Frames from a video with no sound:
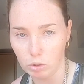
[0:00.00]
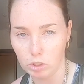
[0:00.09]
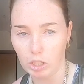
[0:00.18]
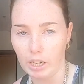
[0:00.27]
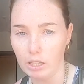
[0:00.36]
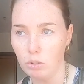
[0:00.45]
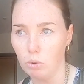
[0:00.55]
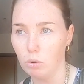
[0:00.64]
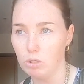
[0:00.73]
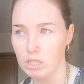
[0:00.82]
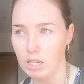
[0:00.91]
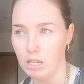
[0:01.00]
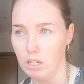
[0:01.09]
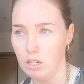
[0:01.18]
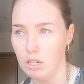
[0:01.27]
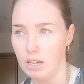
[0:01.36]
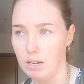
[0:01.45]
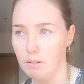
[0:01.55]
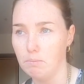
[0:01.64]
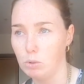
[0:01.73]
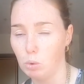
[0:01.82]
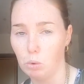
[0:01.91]
Australian tours
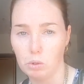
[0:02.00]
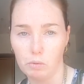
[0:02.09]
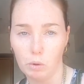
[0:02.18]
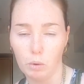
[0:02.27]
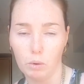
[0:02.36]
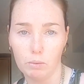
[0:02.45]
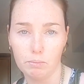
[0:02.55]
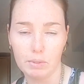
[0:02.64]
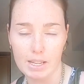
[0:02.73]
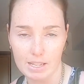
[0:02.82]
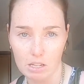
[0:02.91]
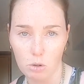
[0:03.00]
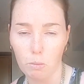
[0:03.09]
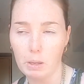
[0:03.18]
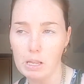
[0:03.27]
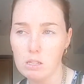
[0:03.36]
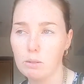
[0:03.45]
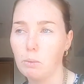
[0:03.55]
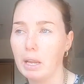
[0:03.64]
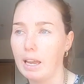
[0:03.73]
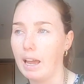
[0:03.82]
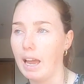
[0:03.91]
and tours for SA Scorpions,
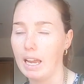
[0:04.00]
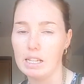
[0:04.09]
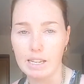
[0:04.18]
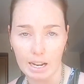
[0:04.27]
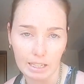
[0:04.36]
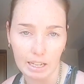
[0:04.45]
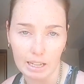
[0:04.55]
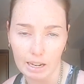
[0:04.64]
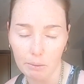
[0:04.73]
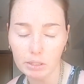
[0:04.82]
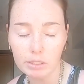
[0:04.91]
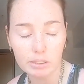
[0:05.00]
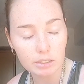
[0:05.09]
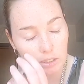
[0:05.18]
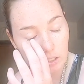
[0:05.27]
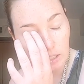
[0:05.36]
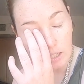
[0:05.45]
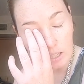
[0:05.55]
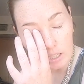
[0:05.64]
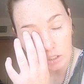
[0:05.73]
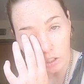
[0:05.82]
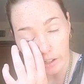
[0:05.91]
we get a daily allowance.
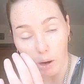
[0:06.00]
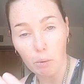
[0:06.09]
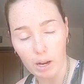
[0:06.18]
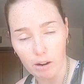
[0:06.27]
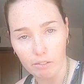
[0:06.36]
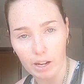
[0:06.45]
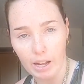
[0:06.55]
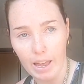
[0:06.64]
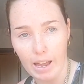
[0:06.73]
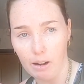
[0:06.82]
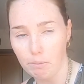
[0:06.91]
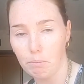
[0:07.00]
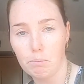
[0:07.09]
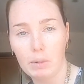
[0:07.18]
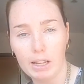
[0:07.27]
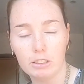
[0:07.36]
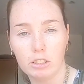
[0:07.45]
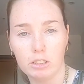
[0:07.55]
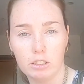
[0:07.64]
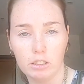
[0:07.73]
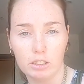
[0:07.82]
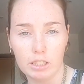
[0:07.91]
So that will cover our
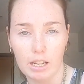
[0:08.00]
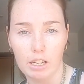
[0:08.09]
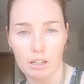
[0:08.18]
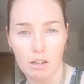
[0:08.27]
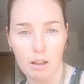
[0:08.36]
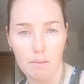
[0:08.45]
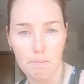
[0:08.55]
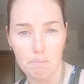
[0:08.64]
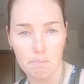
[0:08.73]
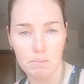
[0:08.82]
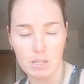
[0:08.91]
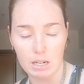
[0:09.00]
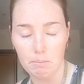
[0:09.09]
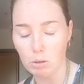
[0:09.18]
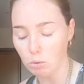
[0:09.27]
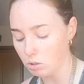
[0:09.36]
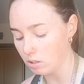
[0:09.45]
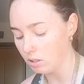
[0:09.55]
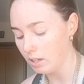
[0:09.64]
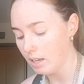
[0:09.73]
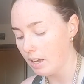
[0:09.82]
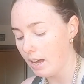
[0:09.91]
lunches and dinner meals.
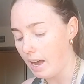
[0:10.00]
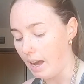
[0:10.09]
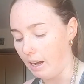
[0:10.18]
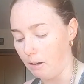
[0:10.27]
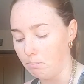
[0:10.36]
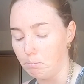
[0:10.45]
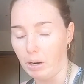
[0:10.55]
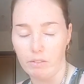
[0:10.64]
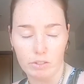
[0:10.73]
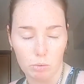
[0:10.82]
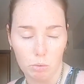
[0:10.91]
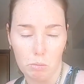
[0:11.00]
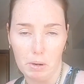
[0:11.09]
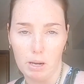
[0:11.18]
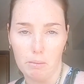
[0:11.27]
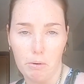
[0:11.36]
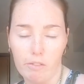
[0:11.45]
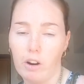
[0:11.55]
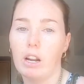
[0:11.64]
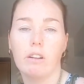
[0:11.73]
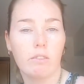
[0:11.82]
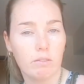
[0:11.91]
Breakfast will be
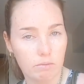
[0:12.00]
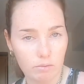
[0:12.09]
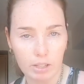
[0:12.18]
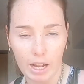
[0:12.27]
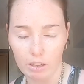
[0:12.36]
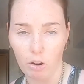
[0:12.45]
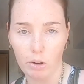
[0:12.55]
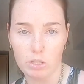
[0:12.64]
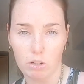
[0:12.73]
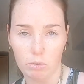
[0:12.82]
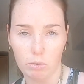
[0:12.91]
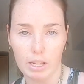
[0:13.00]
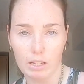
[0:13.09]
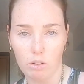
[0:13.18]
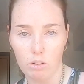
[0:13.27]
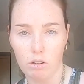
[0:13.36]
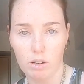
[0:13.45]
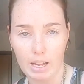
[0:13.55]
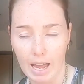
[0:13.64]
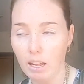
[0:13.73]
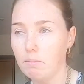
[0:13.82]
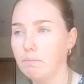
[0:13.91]
provided at the hotel that you're at,